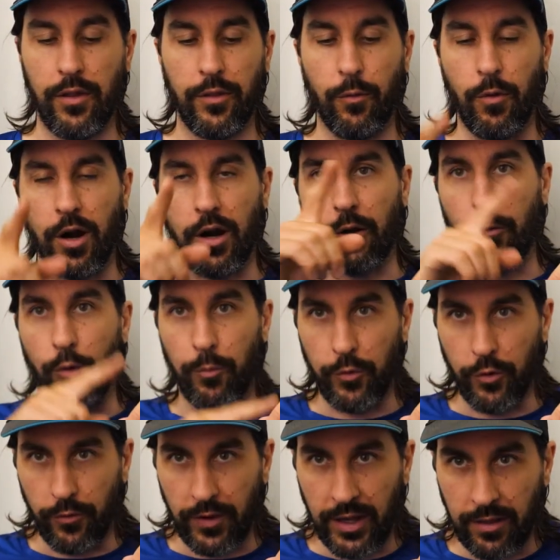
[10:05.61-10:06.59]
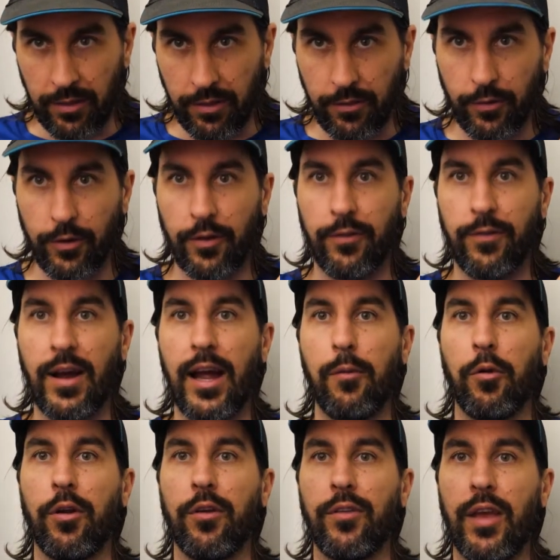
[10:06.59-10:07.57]
the water will move in through the
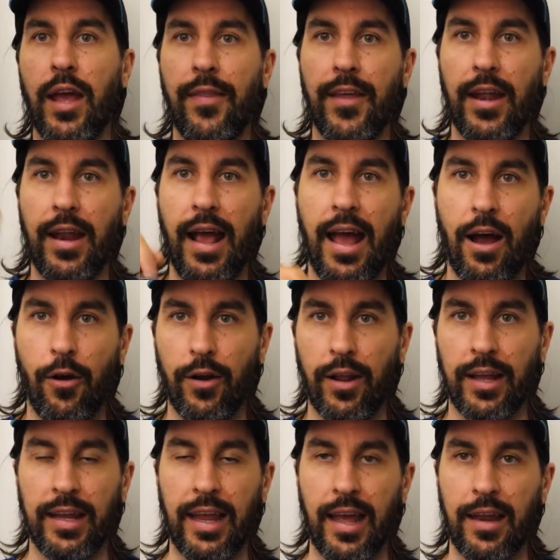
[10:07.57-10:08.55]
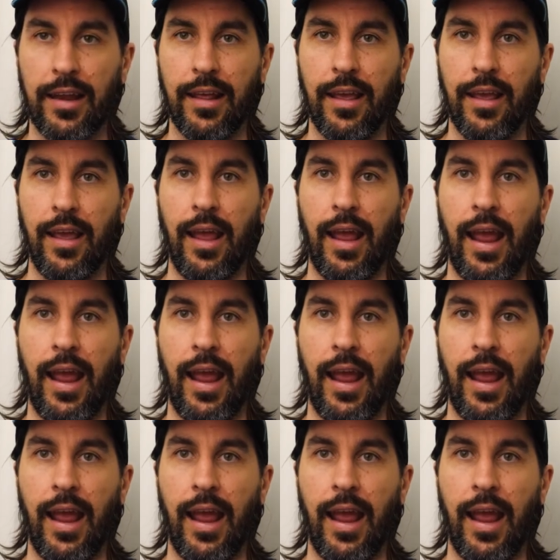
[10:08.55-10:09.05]
fibers and then out again,